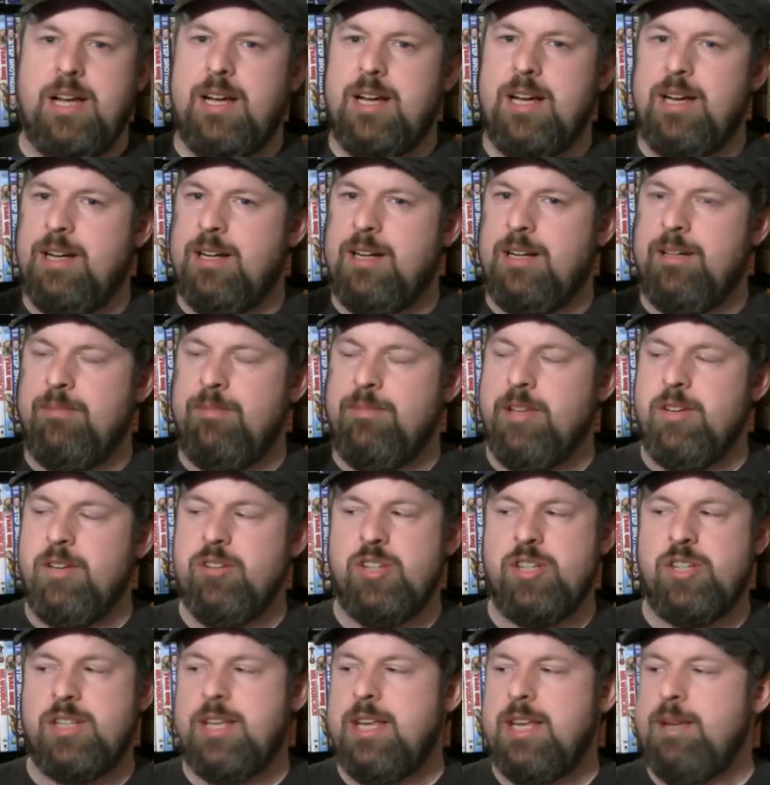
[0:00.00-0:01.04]
They'll
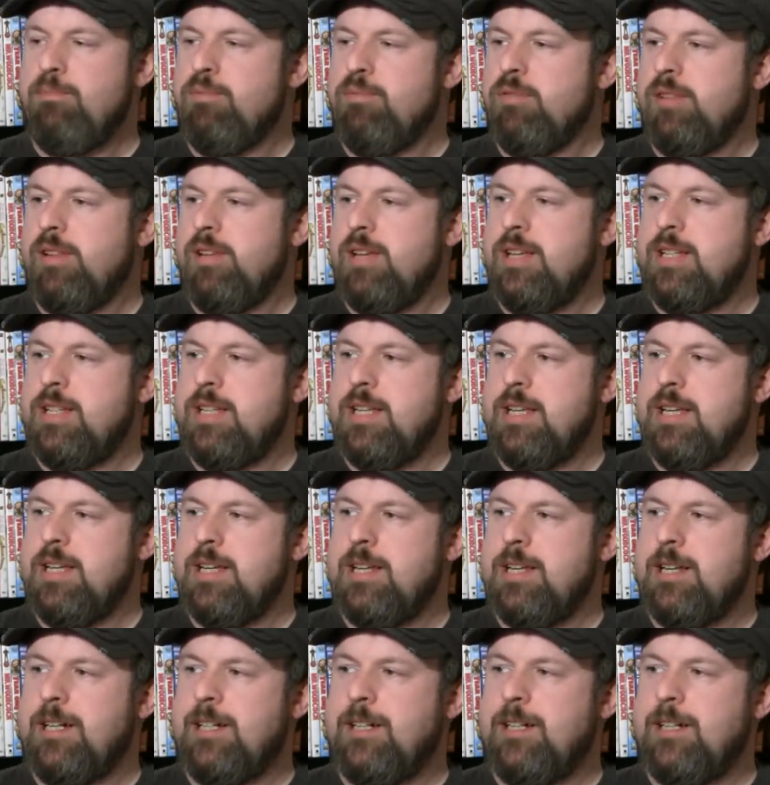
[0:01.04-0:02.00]
just keep releasing it.